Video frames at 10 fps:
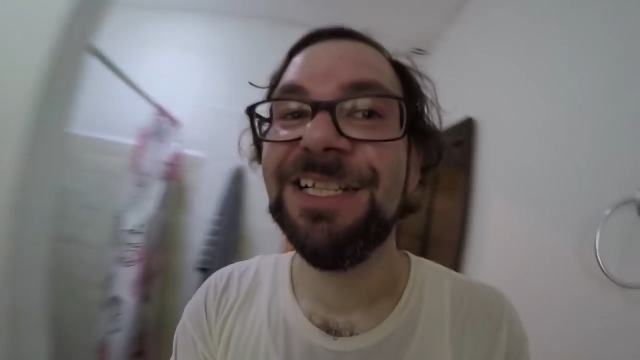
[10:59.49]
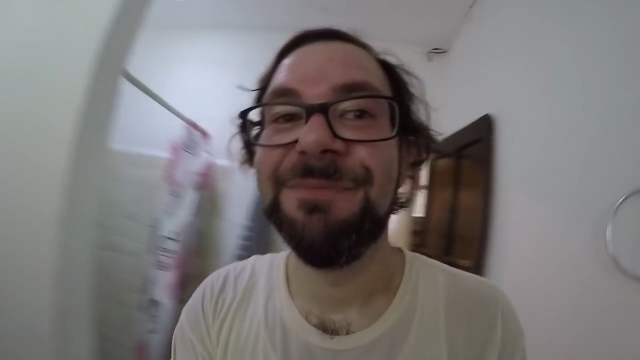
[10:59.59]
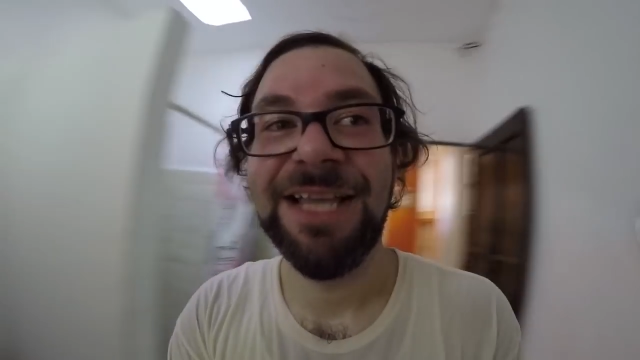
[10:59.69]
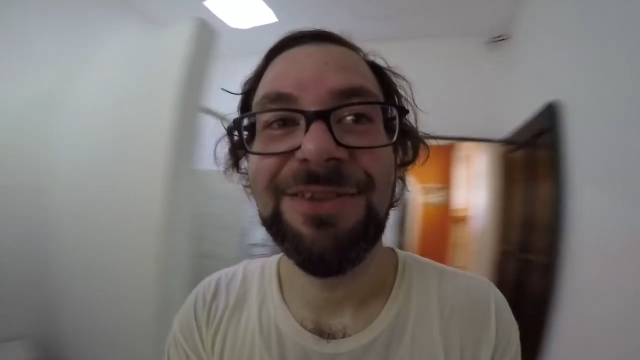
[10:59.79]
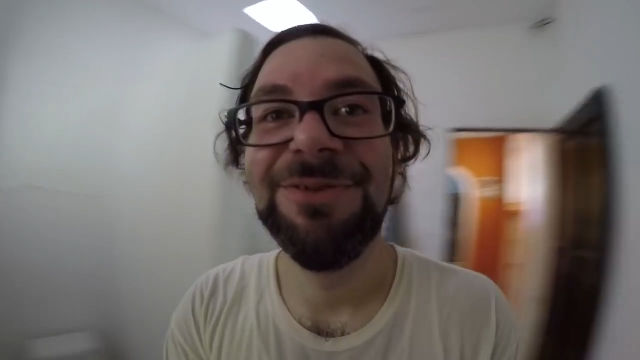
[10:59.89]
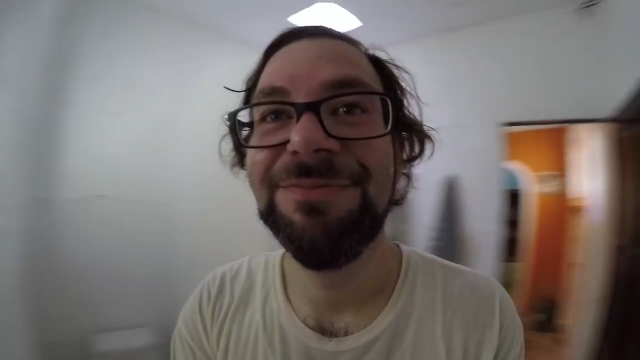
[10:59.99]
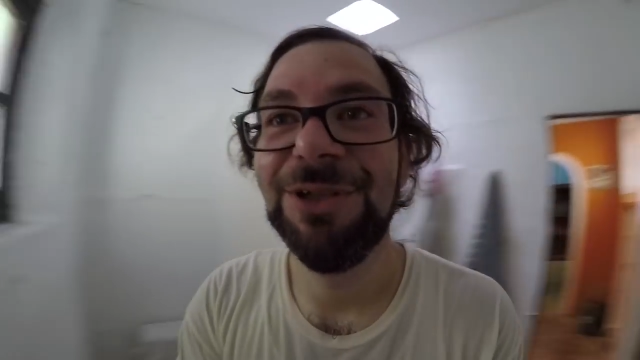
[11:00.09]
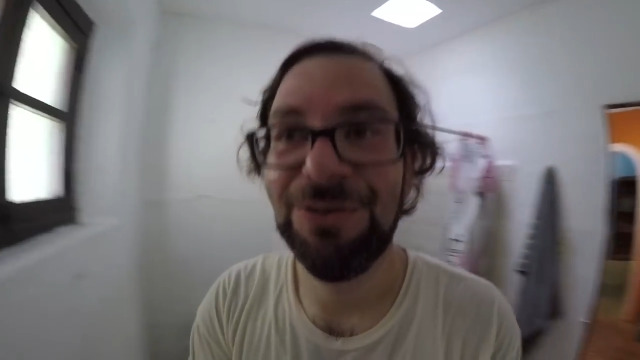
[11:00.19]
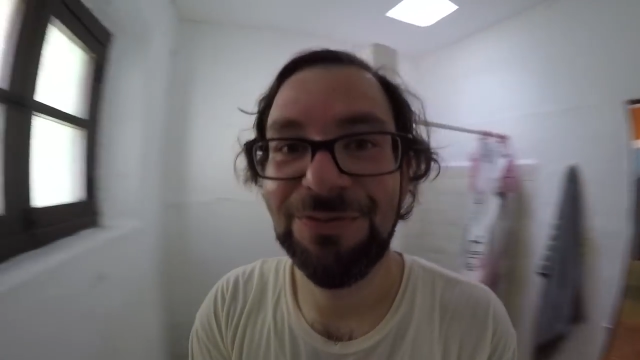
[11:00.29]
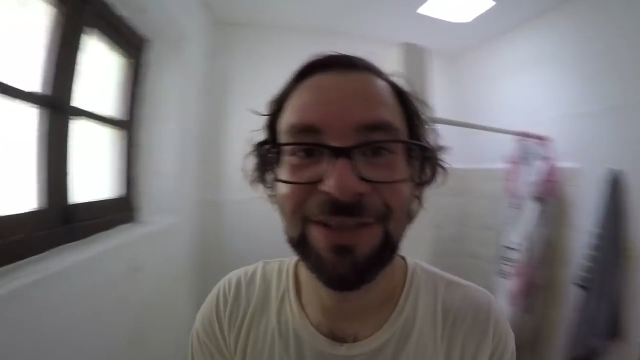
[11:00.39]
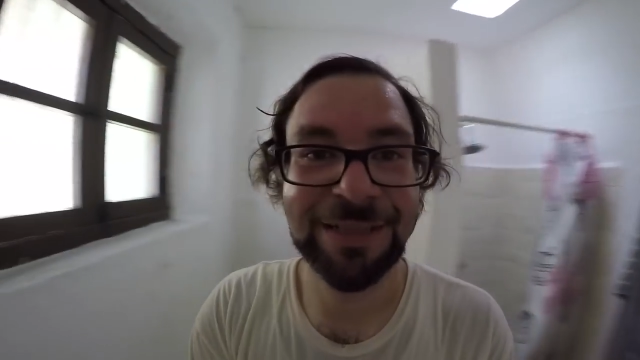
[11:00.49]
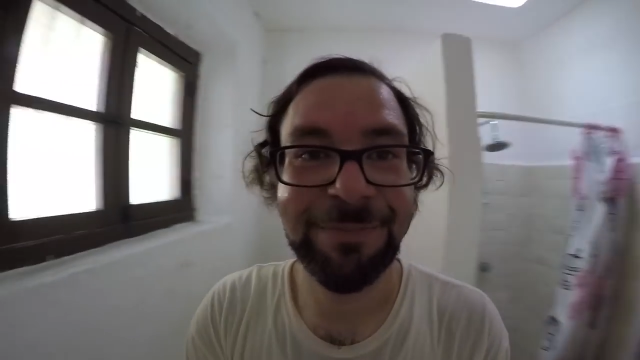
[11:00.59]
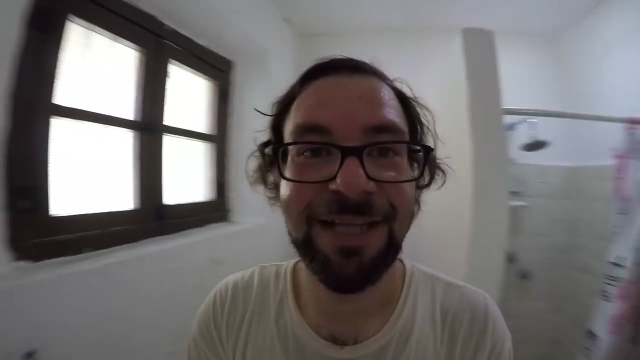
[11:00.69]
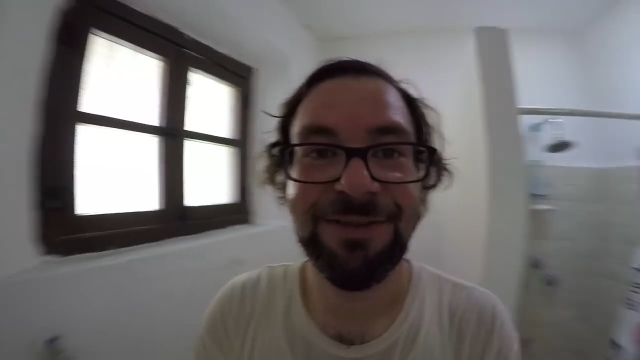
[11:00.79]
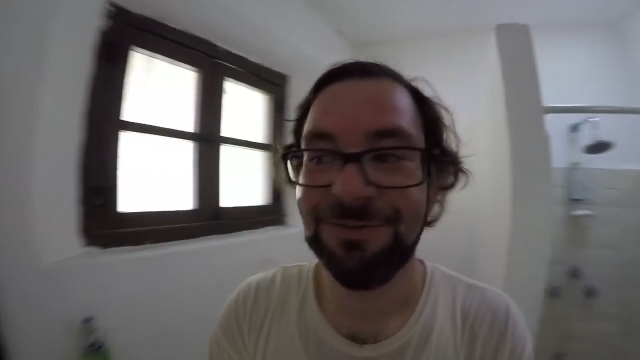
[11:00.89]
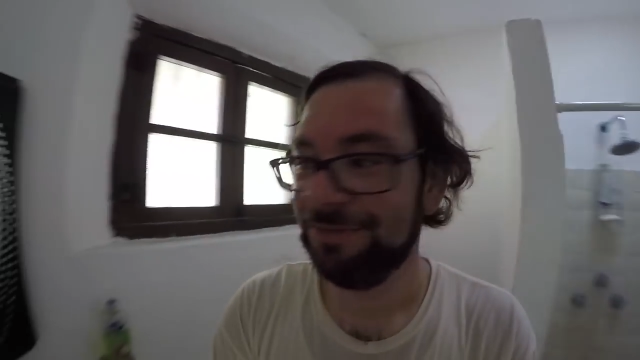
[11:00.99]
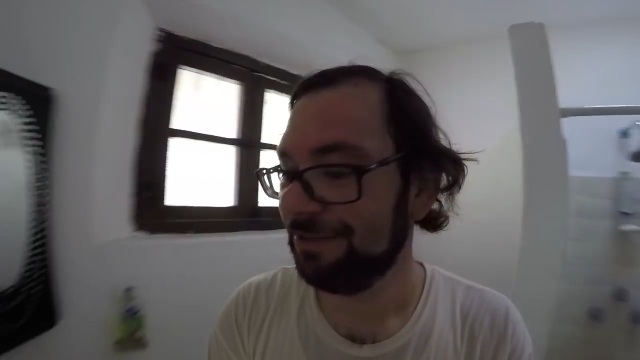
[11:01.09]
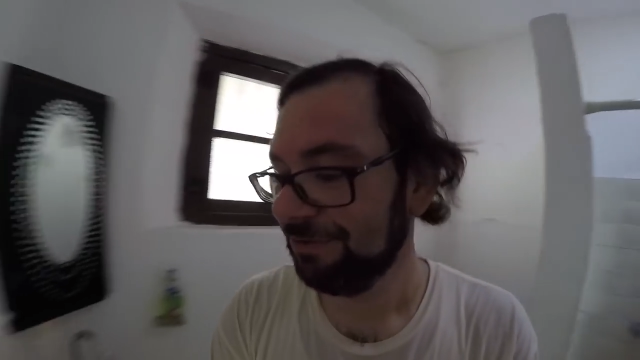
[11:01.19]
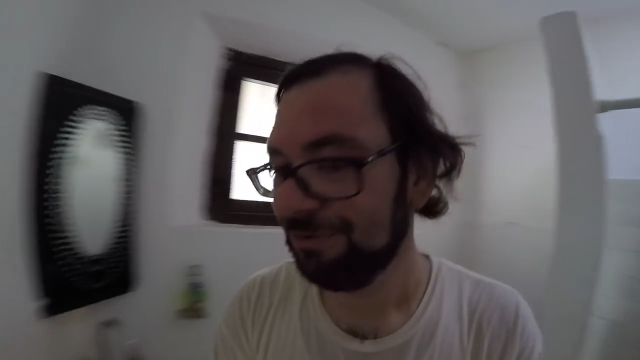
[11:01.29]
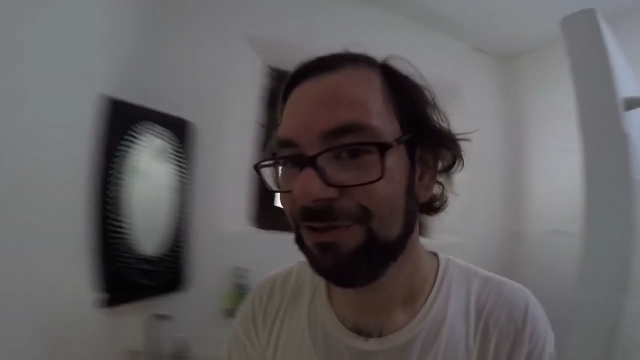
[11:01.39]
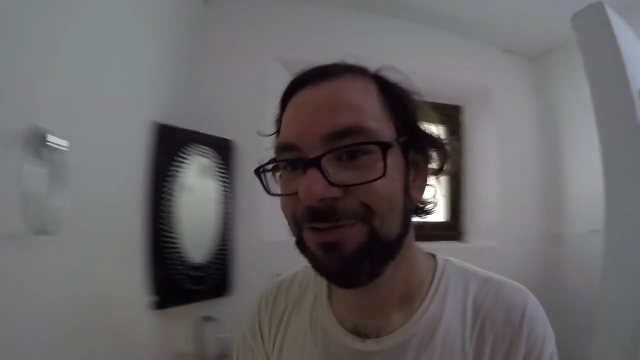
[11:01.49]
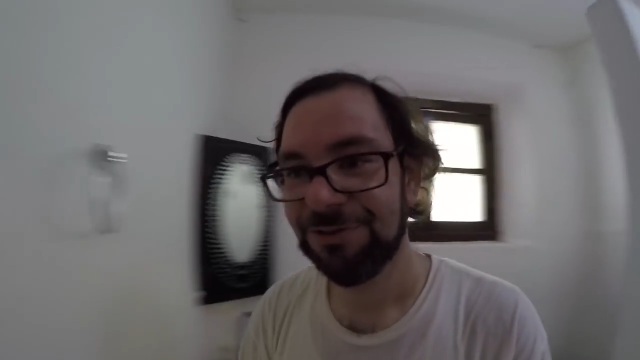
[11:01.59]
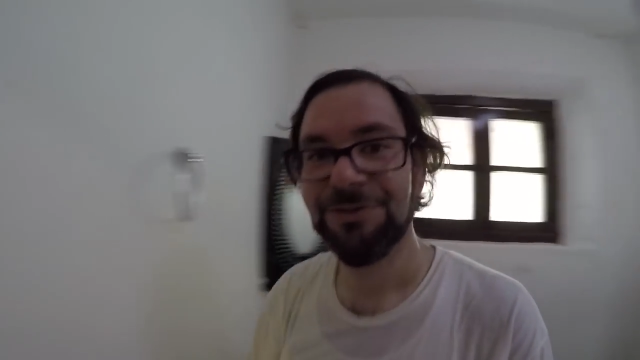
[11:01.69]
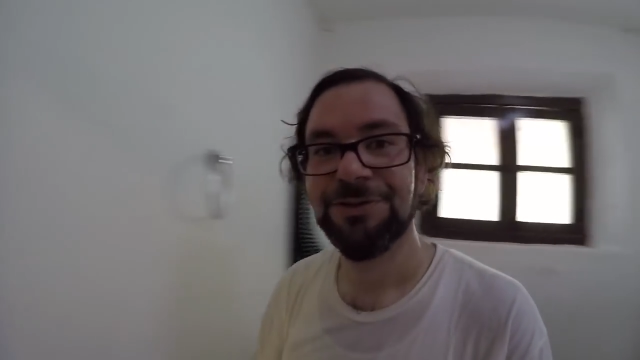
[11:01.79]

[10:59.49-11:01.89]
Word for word: Bathroom, the whole fucking bathroom here.